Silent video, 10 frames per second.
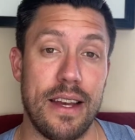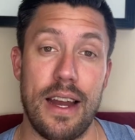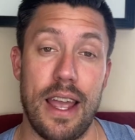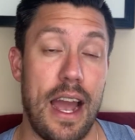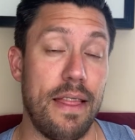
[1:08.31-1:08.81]

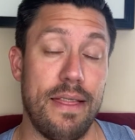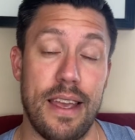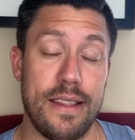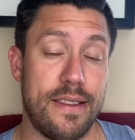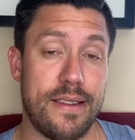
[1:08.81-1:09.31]

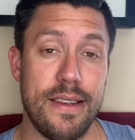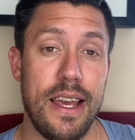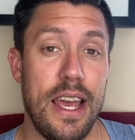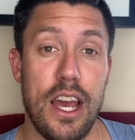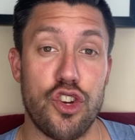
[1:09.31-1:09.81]
It's
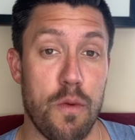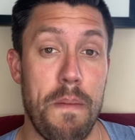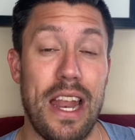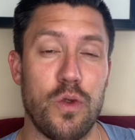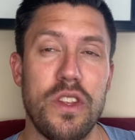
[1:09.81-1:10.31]
tremendous.